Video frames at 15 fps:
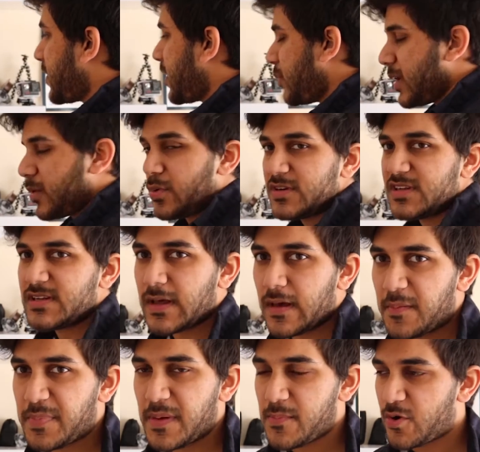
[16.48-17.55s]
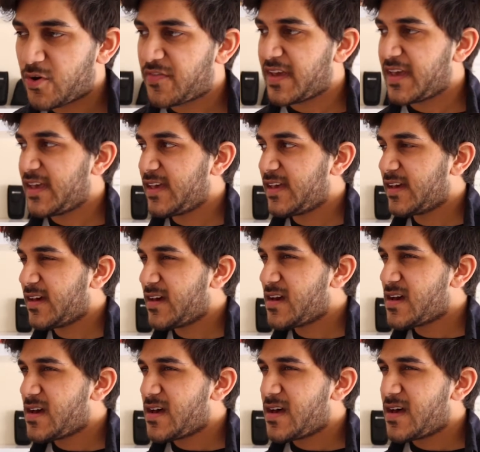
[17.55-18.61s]
well, I wanted a bit more of a
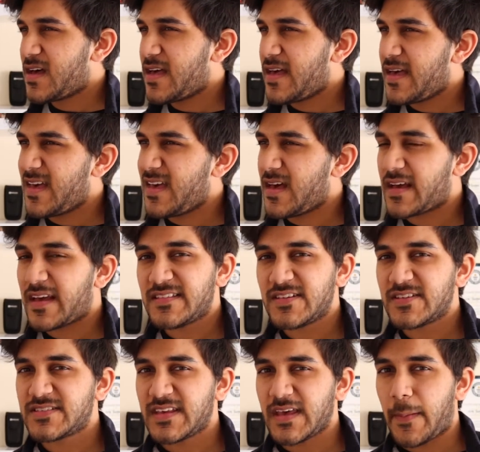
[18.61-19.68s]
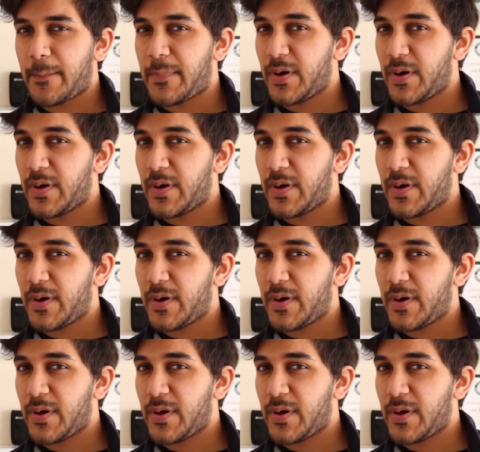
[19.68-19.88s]
I guess you could say a